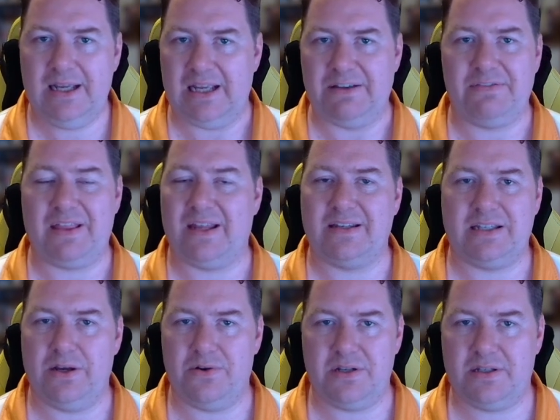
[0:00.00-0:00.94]
If that
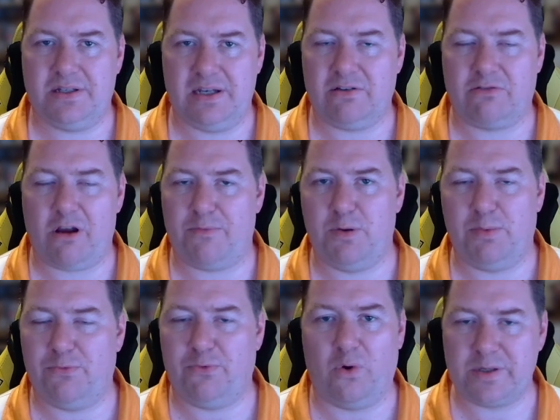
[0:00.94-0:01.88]
series didn't grab you
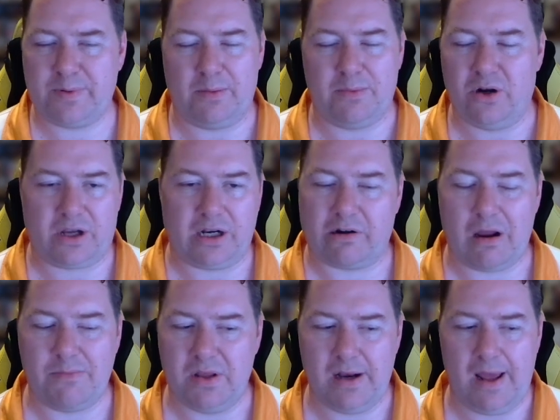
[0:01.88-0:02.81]
before, it's probably not going to
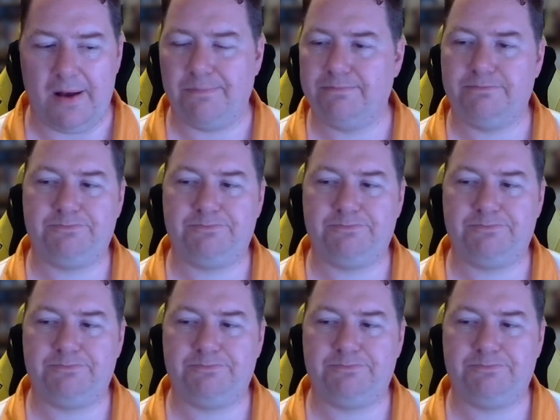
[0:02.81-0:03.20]
grab you now.